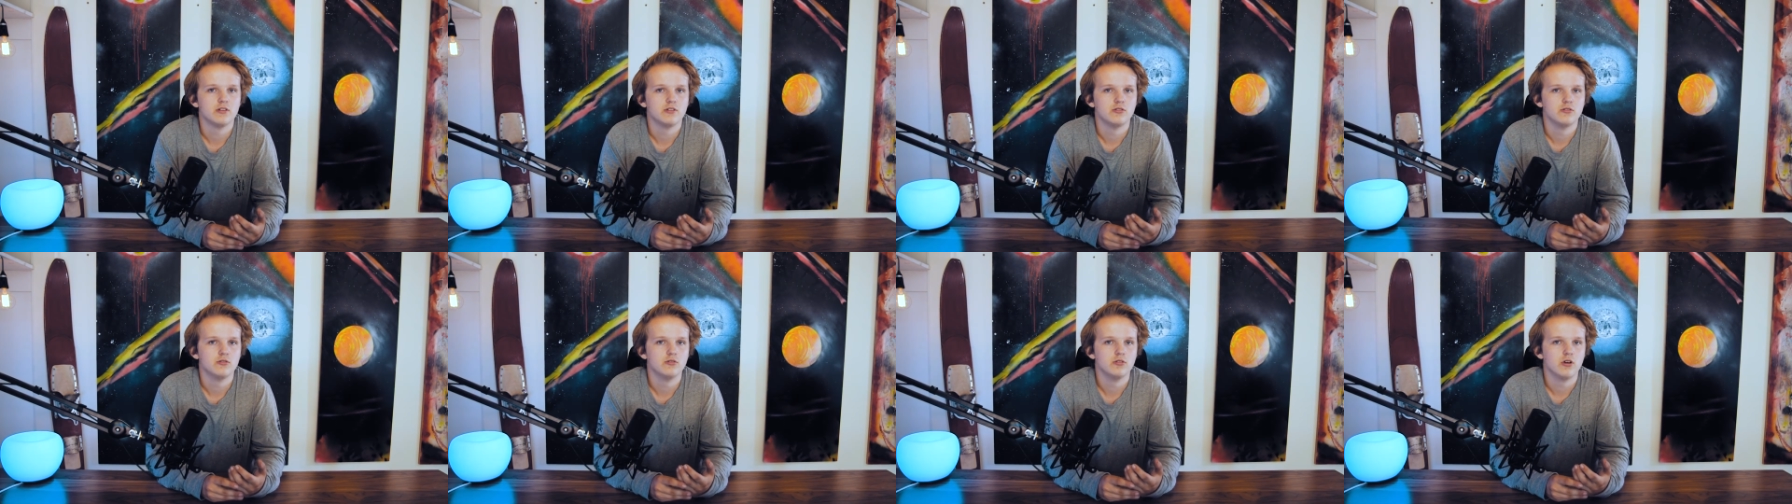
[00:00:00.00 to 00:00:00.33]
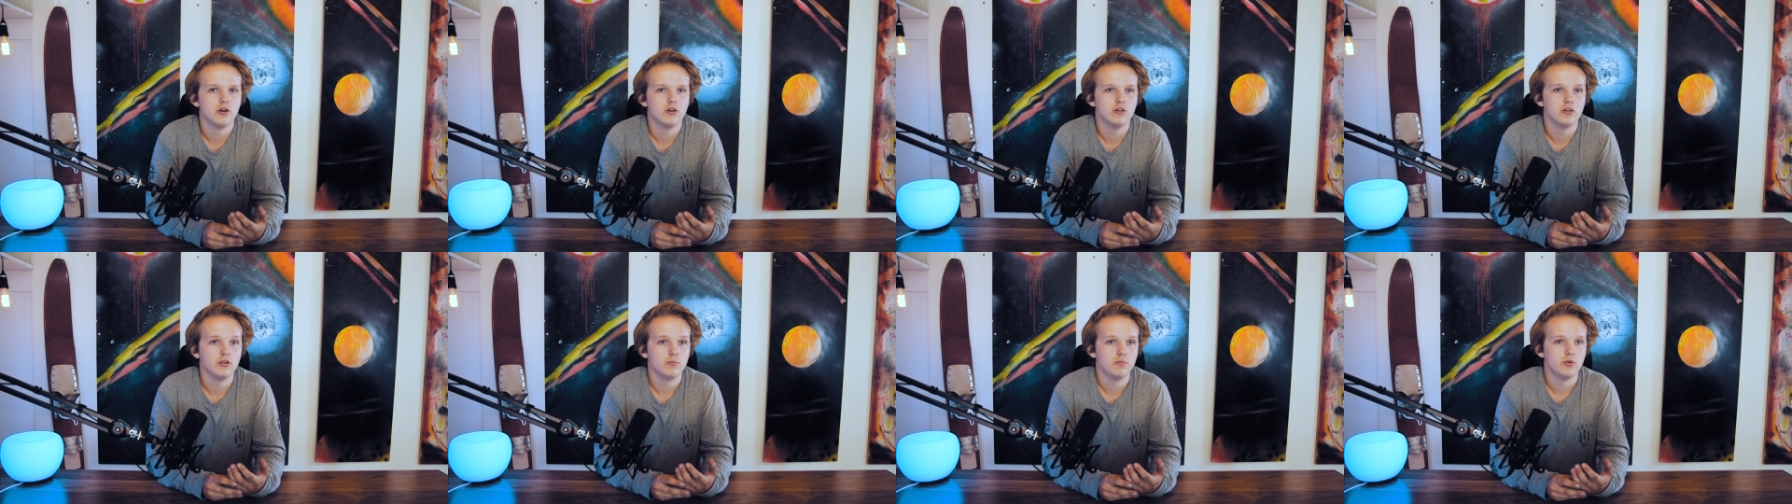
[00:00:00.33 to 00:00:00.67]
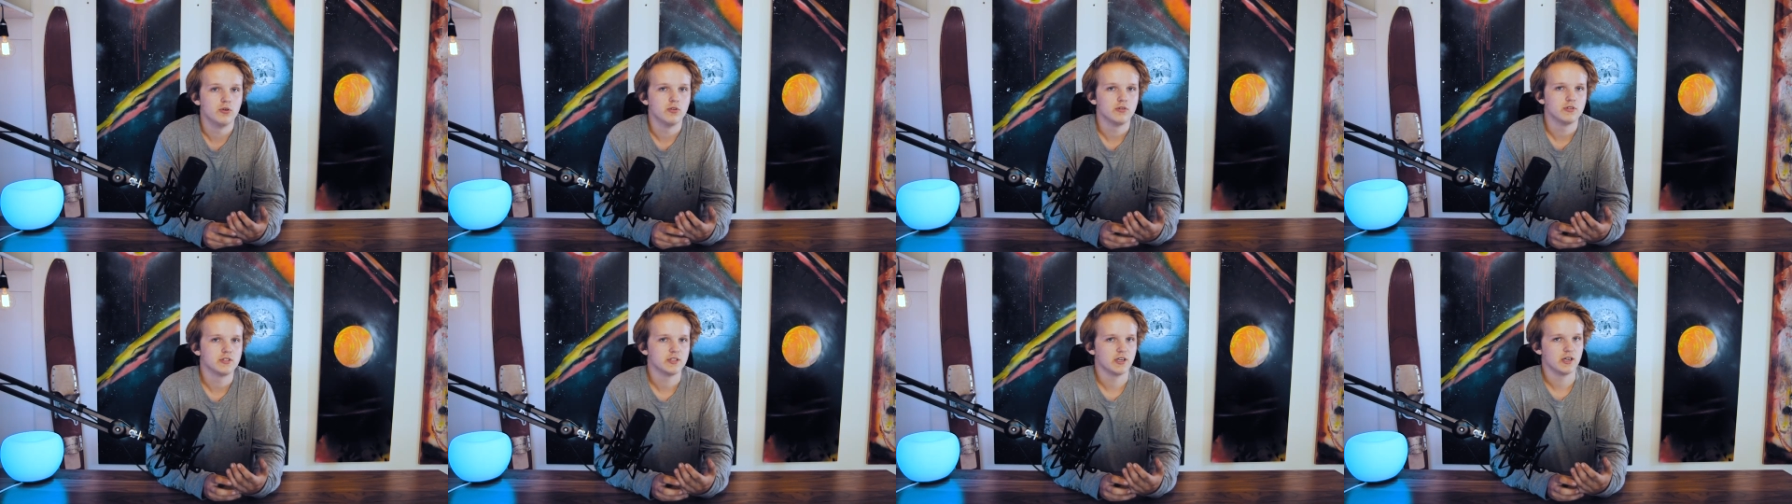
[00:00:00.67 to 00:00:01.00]
you only
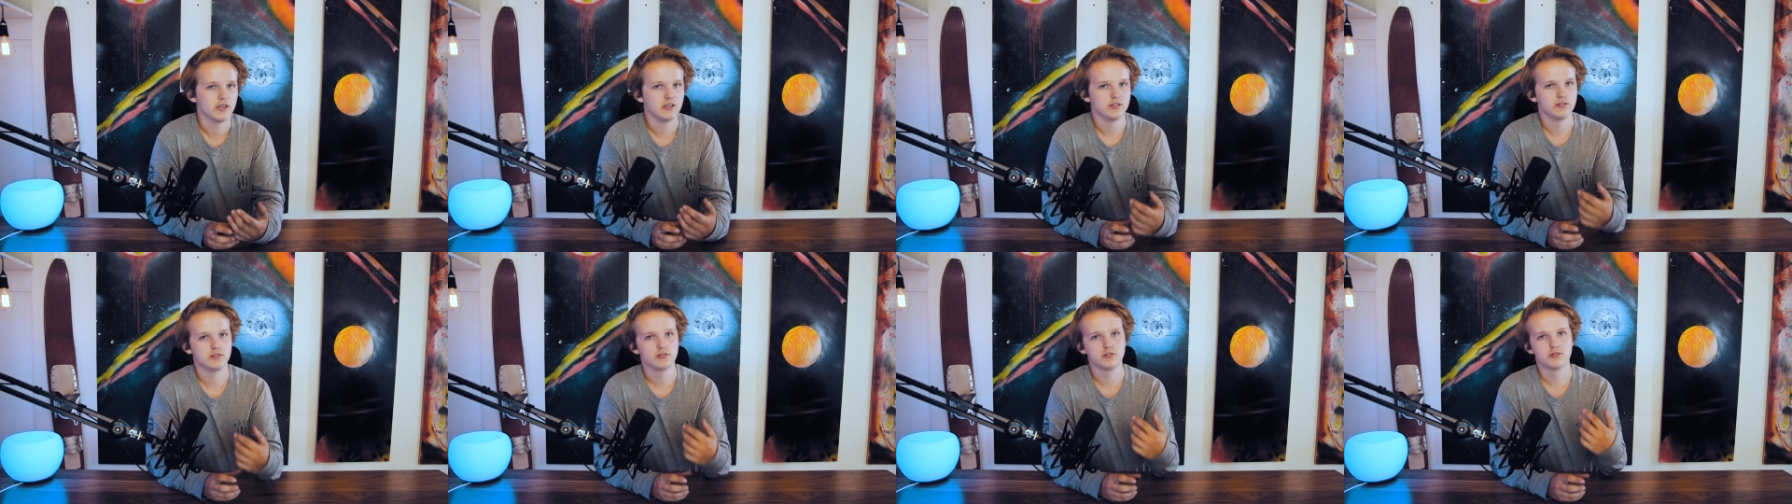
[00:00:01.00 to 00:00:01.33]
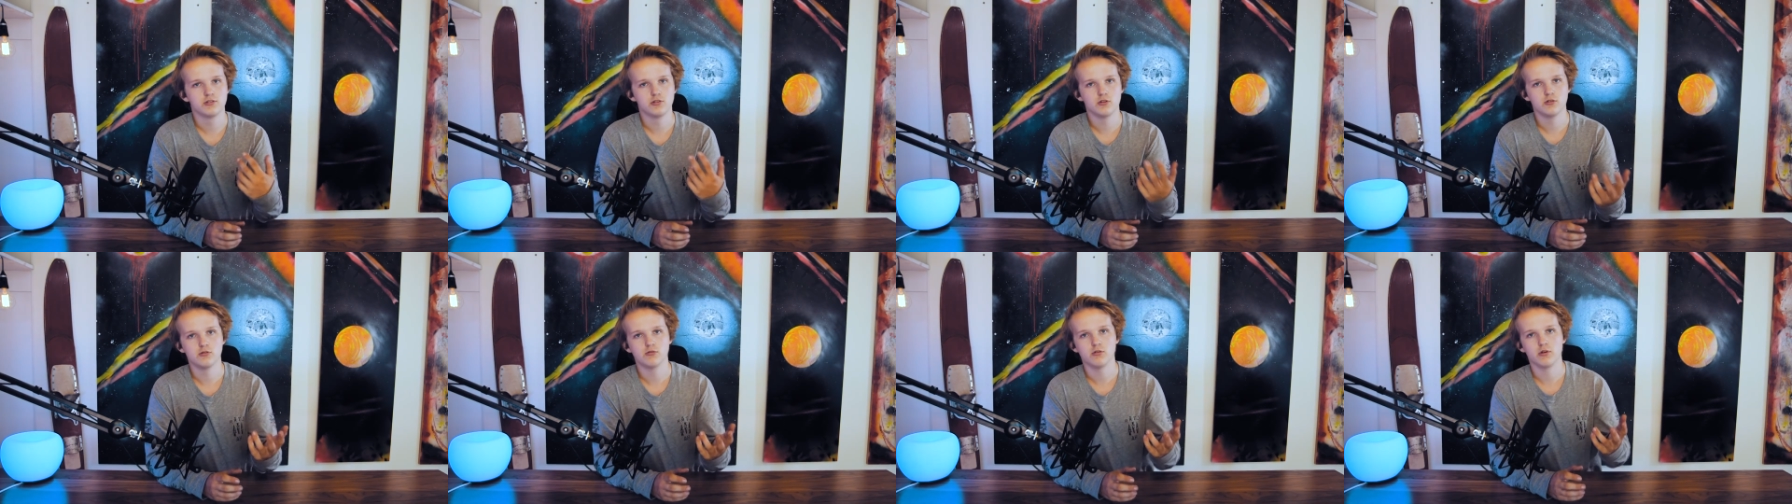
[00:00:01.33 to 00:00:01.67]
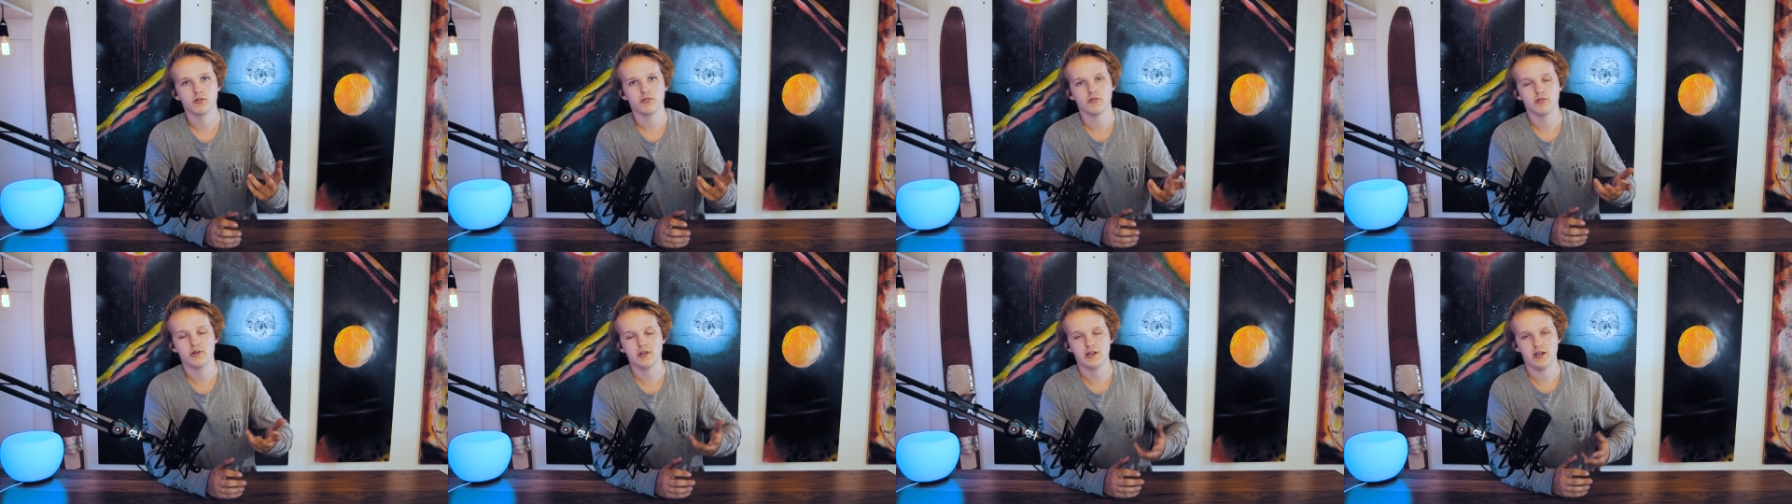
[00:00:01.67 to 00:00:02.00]
put say two or
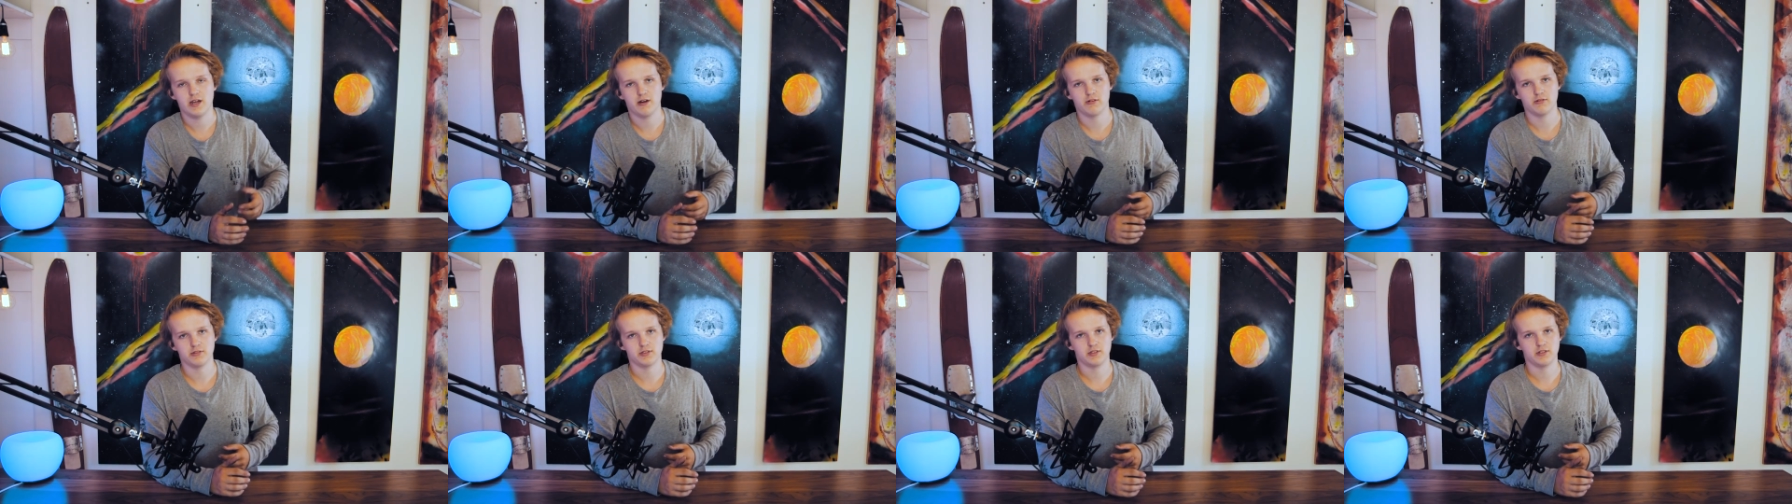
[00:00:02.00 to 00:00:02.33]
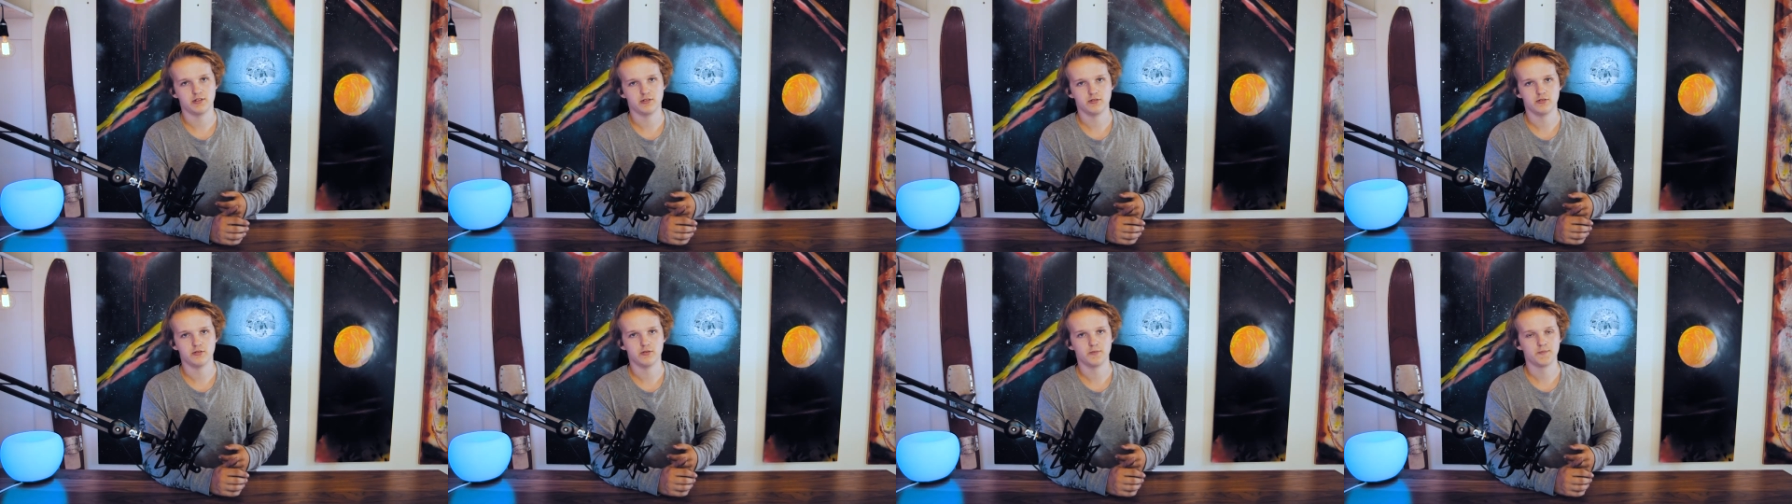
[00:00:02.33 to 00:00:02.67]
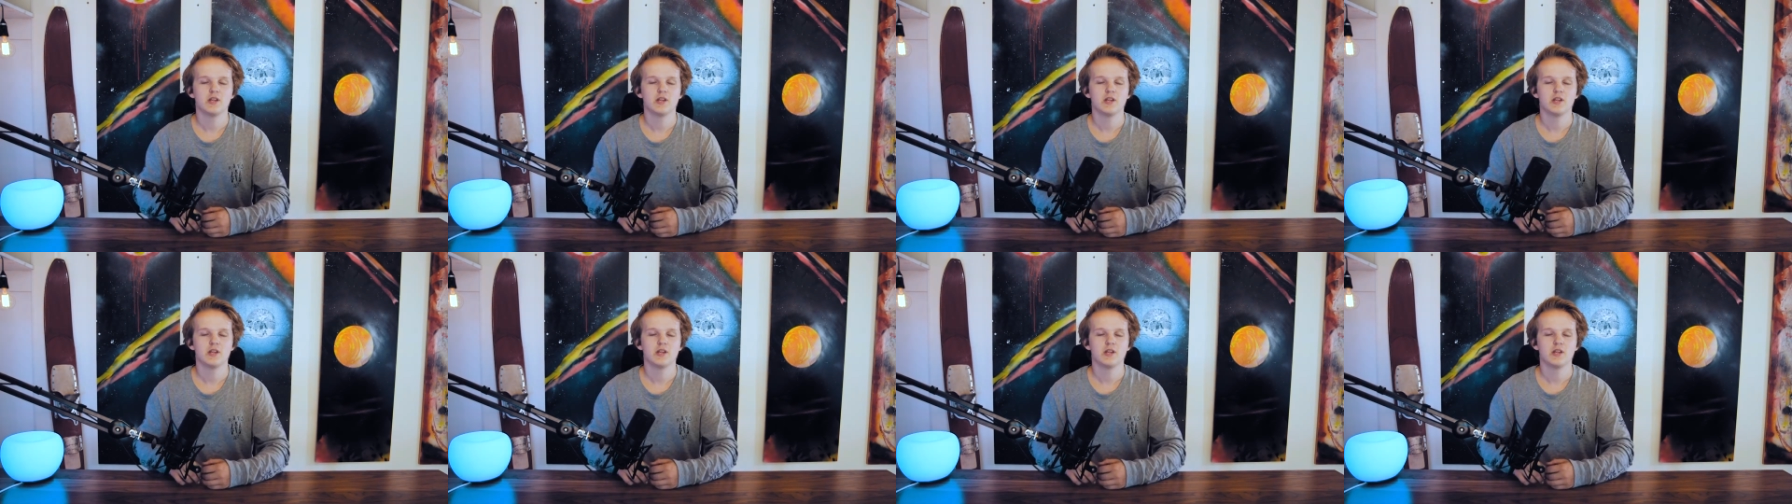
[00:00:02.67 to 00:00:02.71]
three hours into.